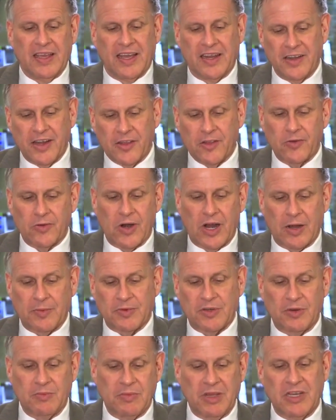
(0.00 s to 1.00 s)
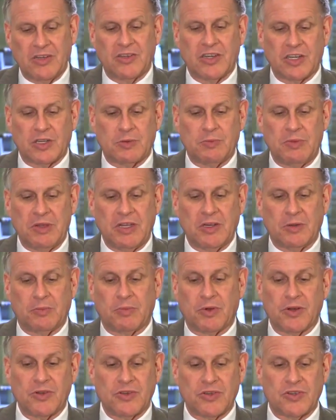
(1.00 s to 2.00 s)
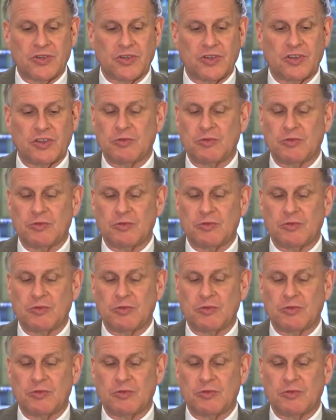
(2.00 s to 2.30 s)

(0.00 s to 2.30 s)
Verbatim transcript: Another option may just be to purchase a